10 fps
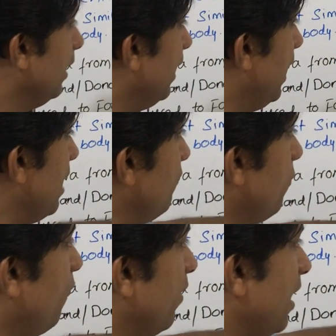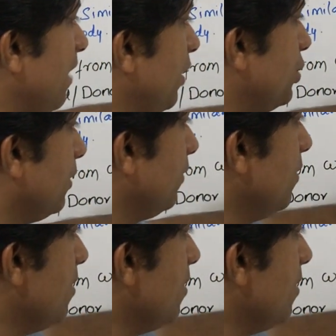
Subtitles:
In vivo fertilization,